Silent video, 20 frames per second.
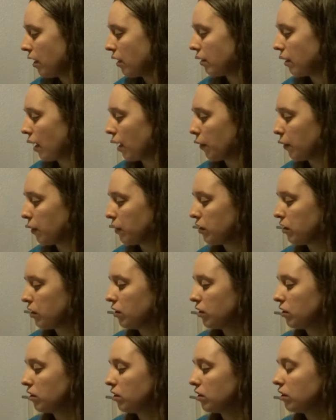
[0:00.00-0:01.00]
then I went
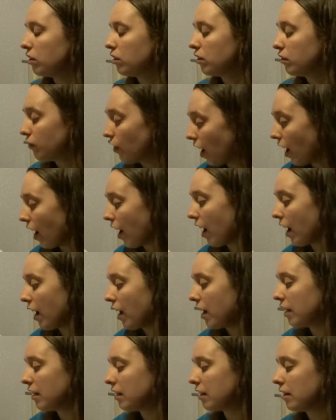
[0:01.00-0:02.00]
to
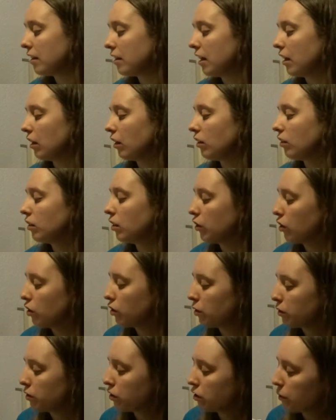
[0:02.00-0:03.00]
divide, then talked
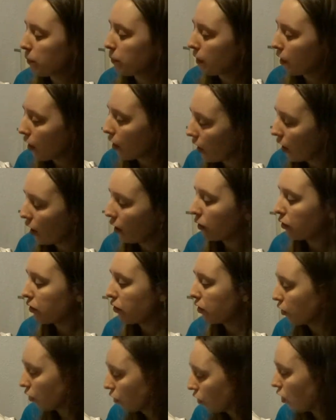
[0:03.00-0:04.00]
about how
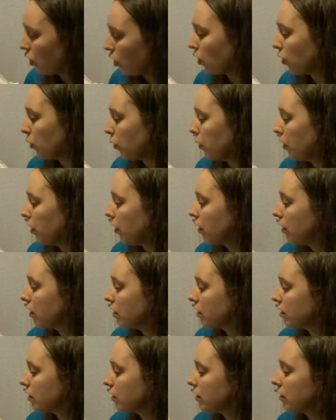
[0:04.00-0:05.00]
the clock
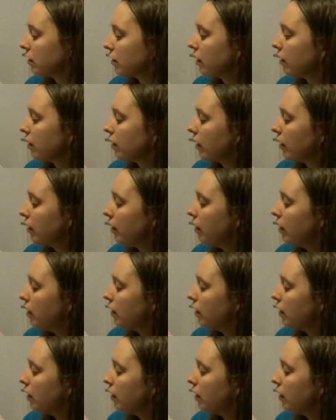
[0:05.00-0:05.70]
works, then